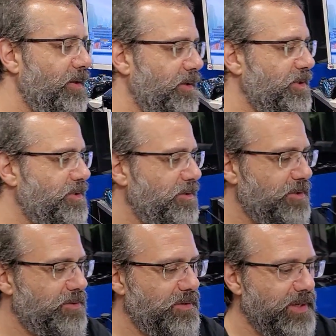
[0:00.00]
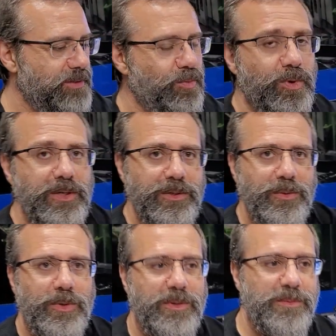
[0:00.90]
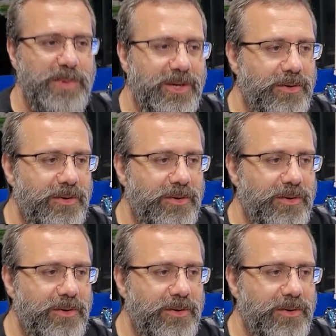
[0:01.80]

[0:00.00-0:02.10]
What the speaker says: Let's do this one next. What is about